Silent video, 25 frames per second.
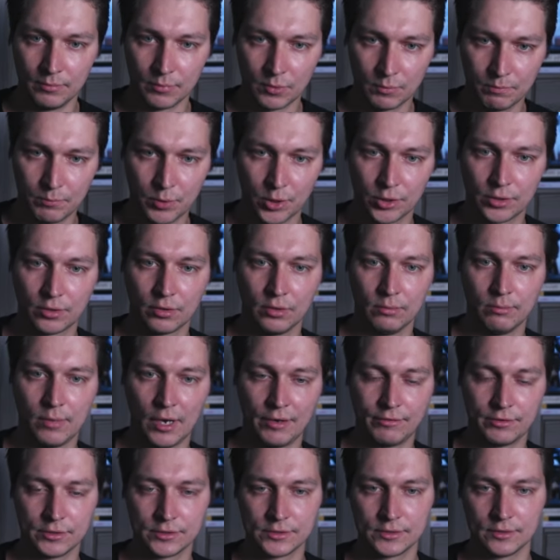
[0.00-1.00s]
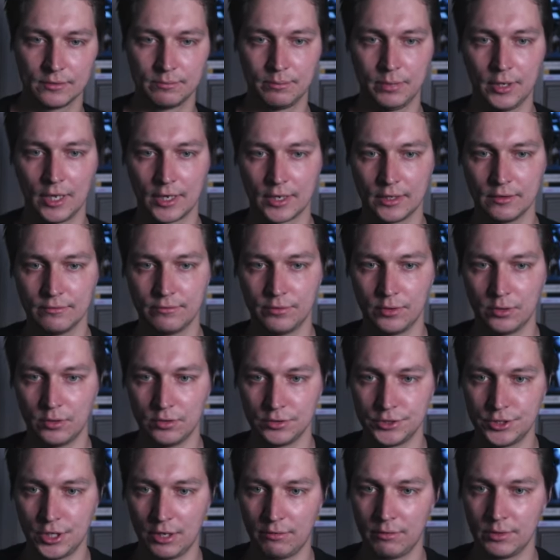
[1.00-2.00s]
protocol buffers plugin for
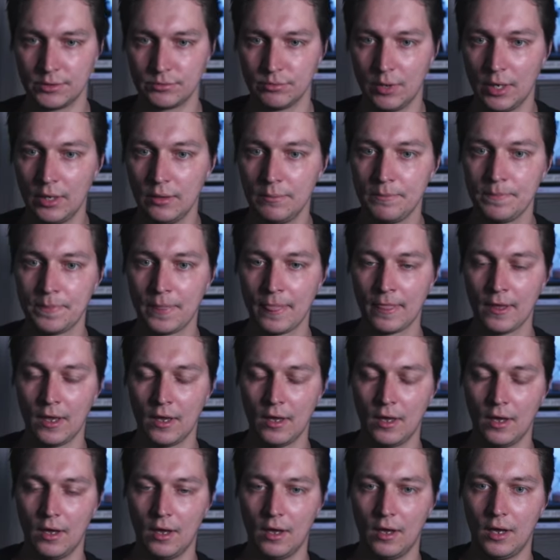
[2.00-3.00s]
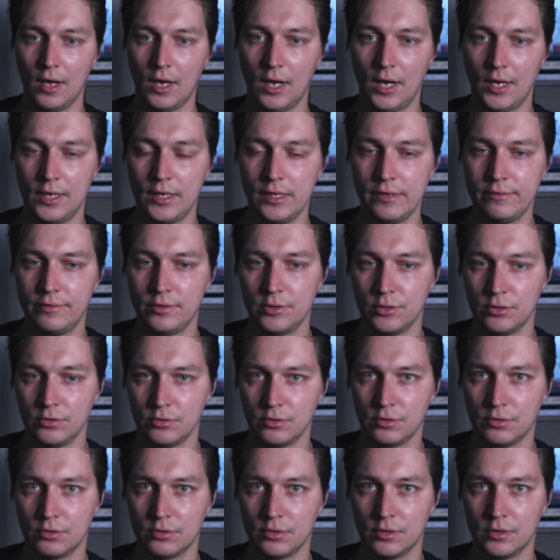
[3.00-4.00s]
Java as well. If
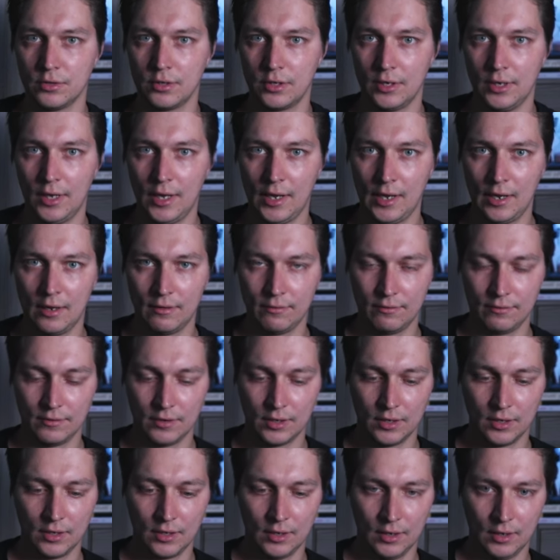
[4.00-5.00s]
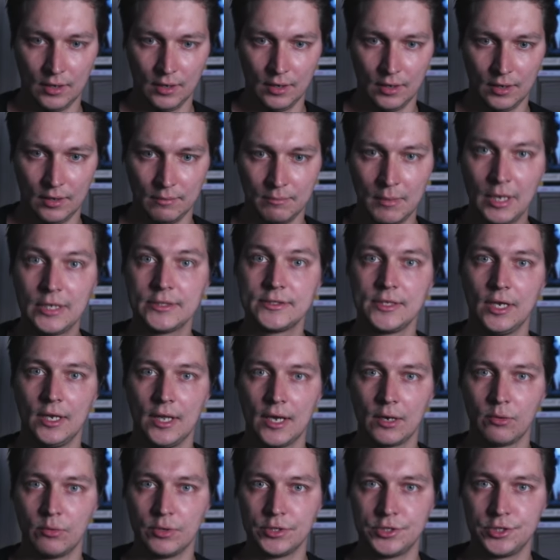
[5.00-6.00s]
you have a
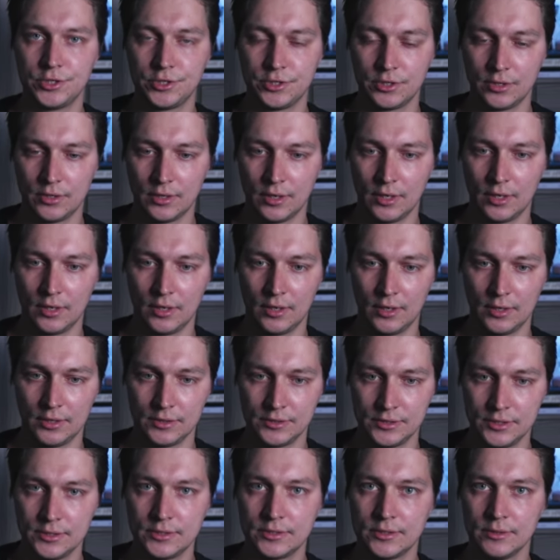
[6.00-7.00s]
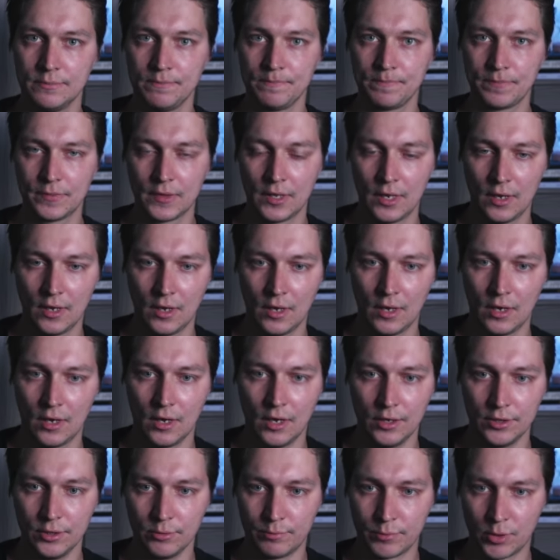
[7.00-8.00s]
multi-language system,
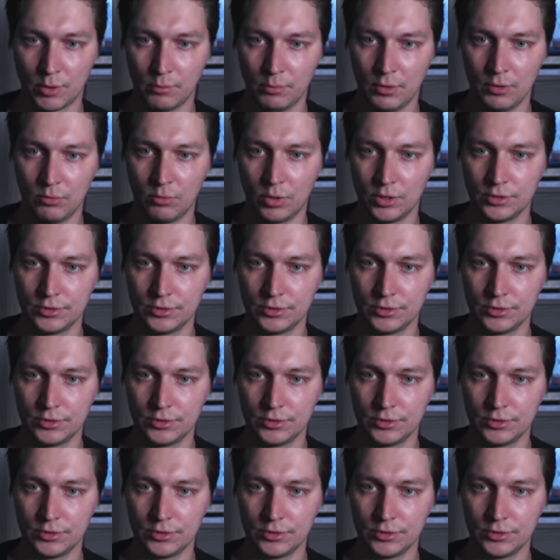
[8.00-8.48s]
you probably want